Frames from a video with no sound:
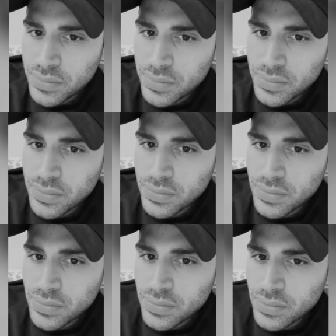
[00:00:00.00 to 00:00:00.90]

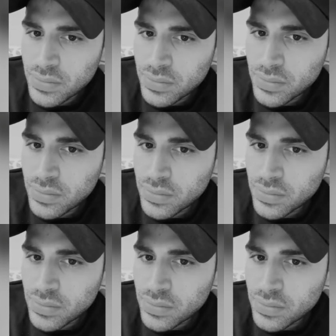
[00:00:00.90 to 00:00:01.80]

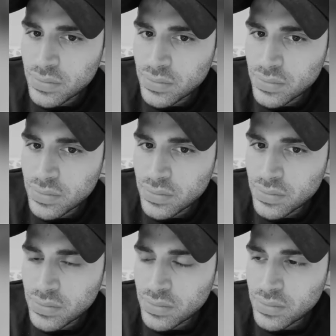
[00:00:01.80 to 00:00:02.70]

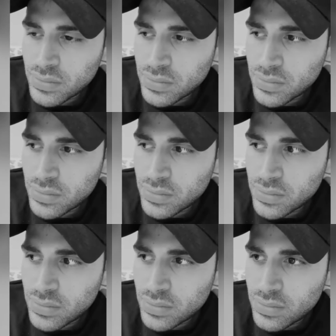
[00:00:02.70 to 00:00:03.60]

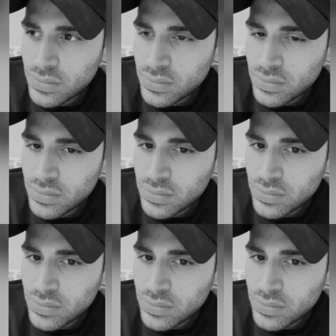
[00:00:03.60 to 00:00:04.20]
(no one is talking)